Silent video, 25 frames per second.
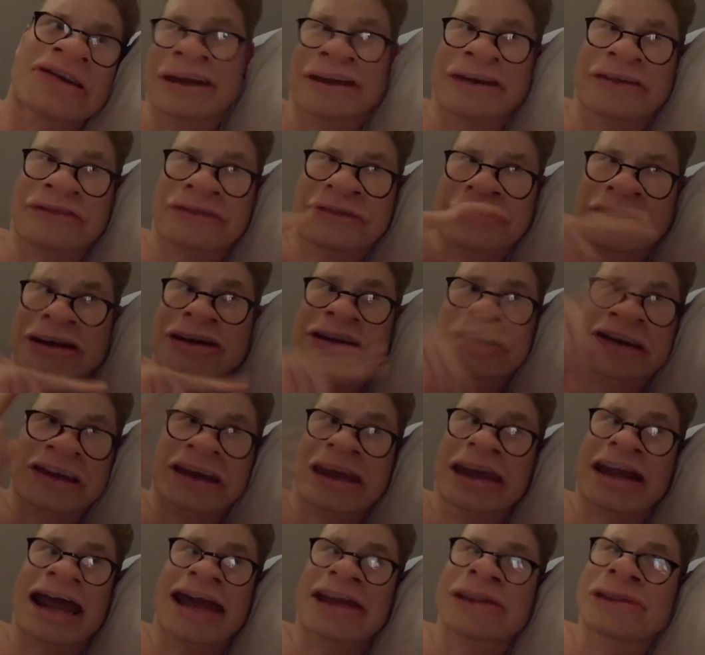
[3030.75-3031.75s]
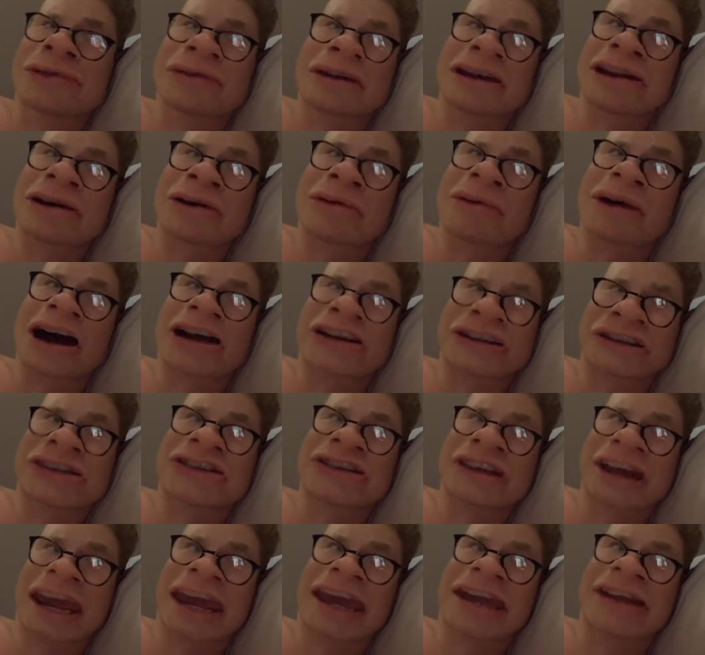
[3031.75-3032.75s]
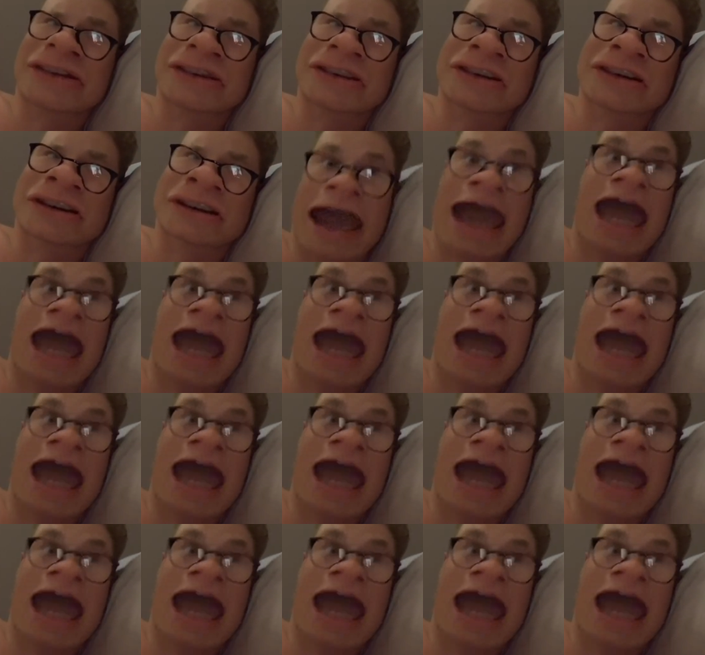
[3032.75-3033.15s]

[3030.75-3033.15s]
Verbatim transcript: Fucking kid, I know he don't wash his hands.